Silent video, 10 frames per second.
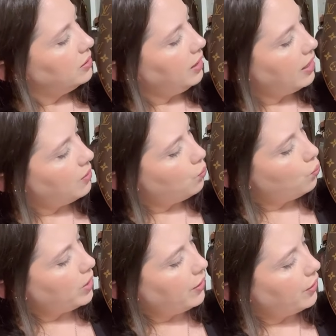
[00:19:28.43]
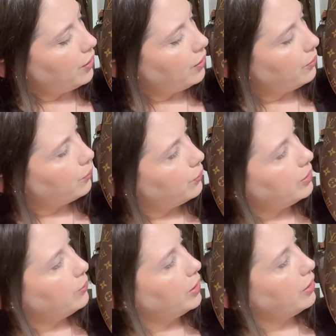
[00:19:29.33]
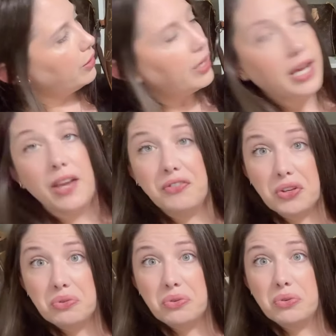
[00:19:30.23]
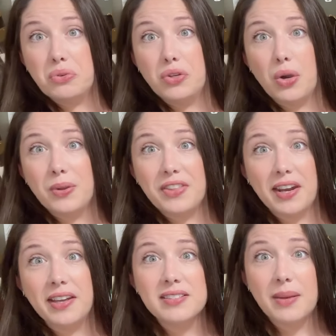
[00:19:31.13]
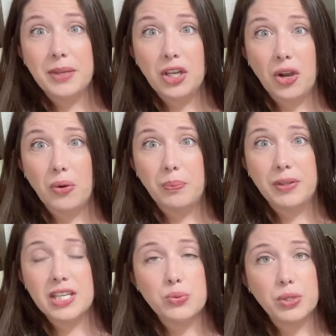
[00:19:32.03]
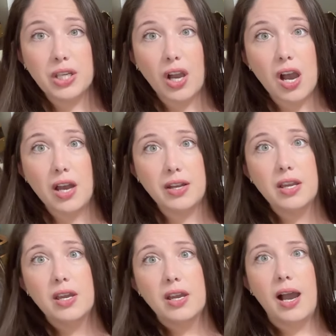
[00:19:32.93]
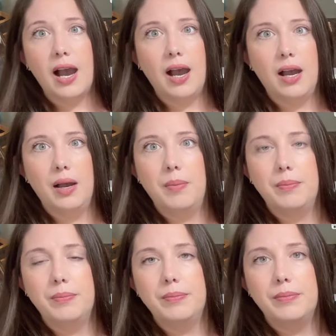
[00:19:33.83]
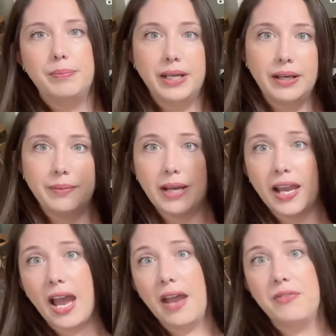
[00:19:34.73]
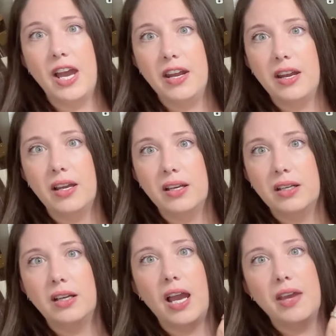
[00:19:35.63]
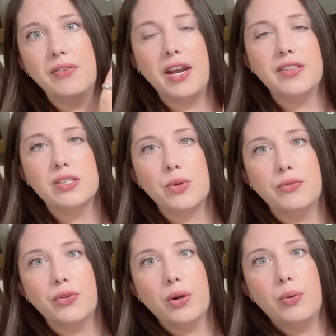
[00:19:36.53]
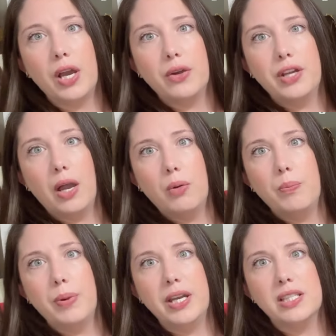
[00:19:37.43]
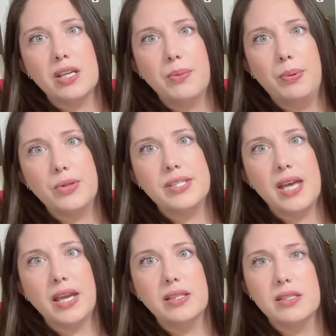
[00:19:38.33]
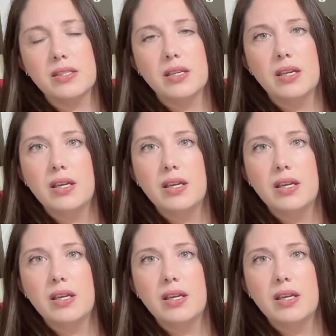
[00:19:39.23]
yeah, weird, really weird. If you know what that is, let me know, but that's really odd. But I've had this one for a while now, but it's on both sides.